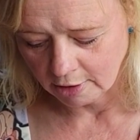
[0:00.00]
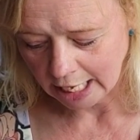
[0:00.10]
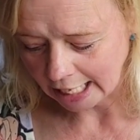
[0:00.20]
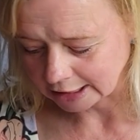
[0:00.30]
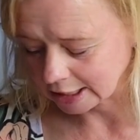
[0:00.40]

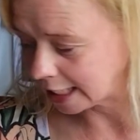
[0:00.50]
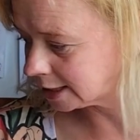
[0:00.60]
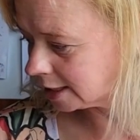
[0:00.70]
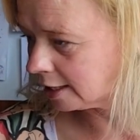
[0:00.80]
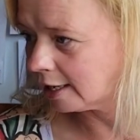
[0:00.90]
yes,
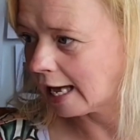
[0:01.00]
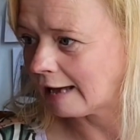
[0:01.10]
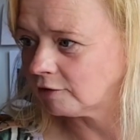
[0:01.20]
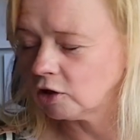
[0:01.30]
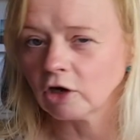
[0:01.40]

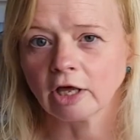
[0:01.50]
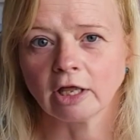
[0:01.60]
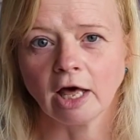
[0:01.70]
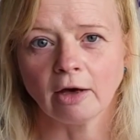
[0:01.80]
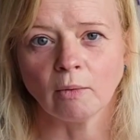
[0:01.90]
have a look
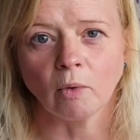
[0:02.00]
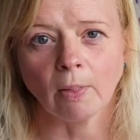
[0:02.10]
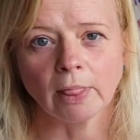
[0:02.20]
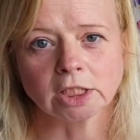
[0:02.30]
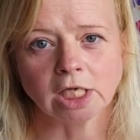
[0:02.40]
at
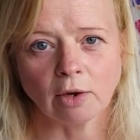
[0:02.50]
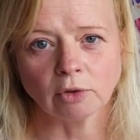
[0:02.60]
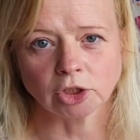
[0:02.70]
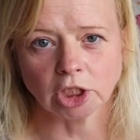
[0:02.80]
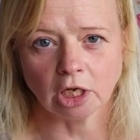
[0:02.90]
one that's
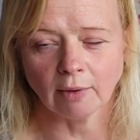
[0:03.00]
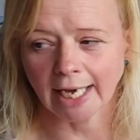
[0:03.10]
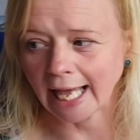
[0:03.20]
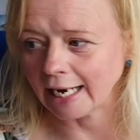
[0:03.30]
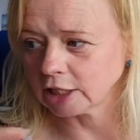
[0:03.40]
local to you.
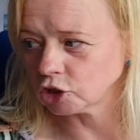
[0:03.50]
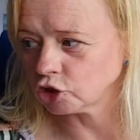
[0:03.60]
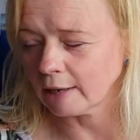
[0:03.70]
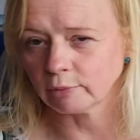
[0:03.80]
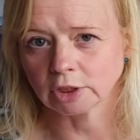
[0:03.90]
Again, I shall
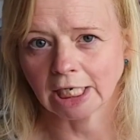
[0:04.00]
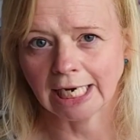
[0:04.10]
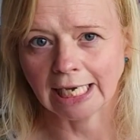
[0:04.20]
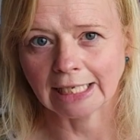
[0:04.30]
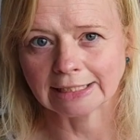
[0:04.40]
try and put a
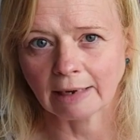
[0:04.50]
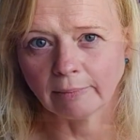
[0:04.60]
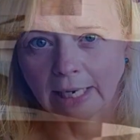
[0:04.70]
link down